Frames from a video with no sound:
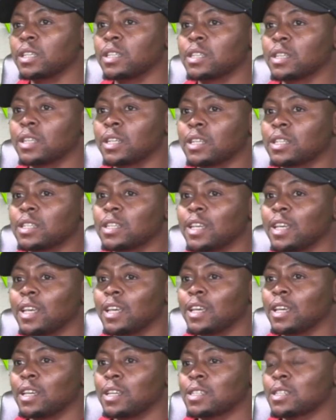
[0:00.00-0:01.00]
that
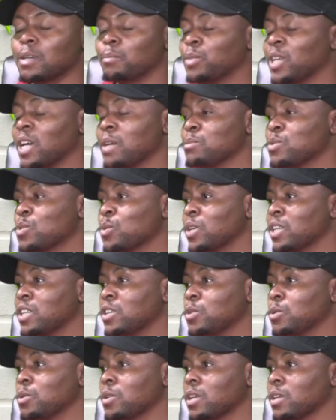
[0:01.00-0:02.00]
sometimes when
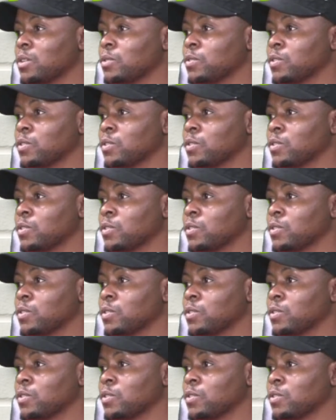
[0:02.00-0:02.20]
you have